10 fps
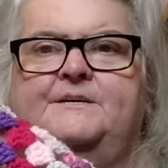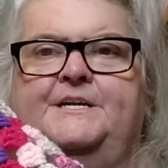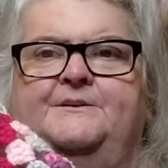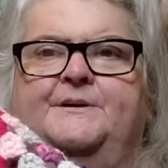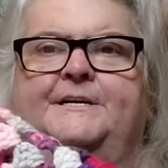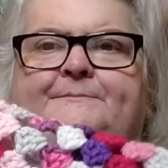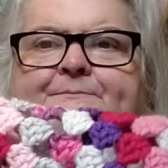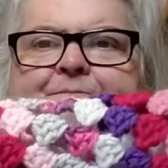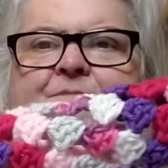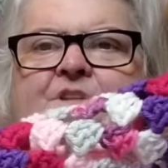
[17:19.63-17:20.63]
Anyway,
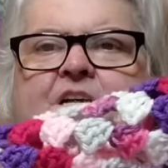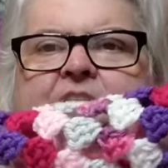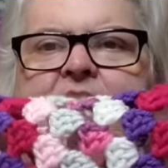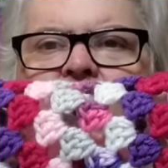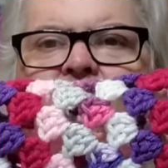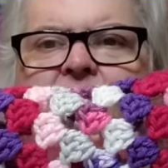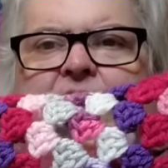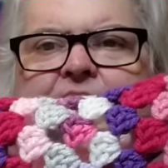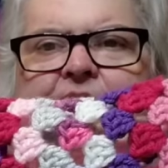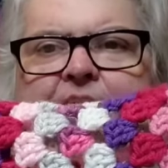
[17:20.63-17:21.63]
that, that's it
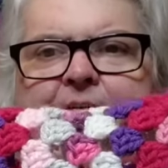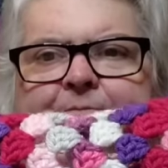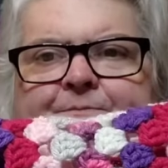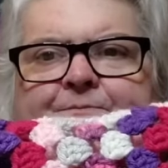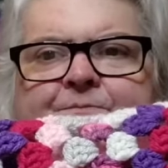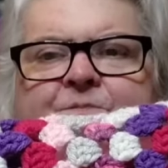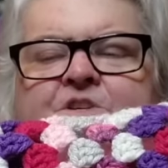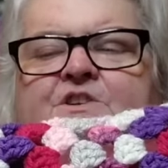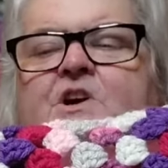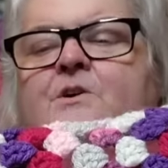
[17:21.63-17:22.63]
right there.
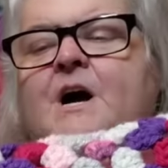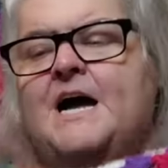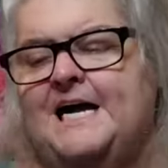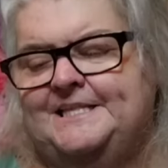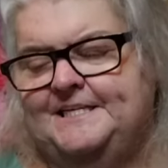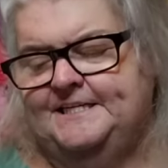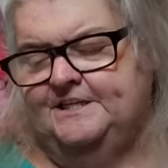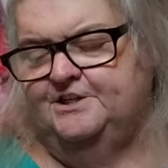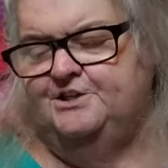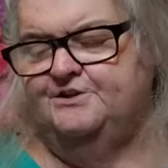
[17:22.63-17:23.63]
So I did
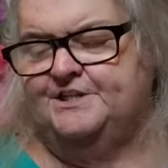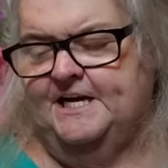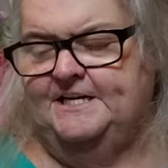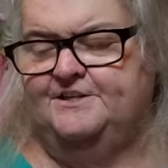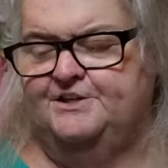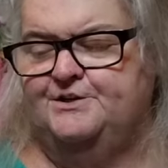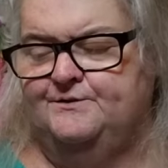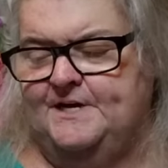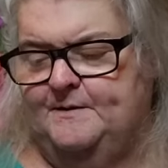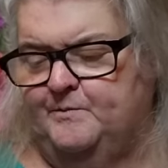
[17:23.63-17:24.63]
get a new skein to
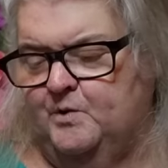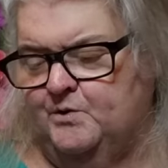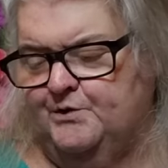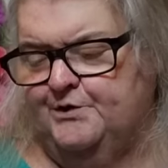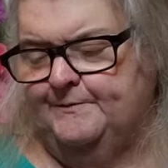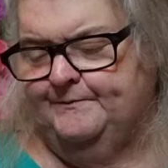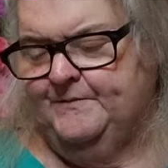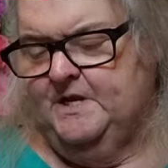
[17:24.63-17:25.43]
do that border.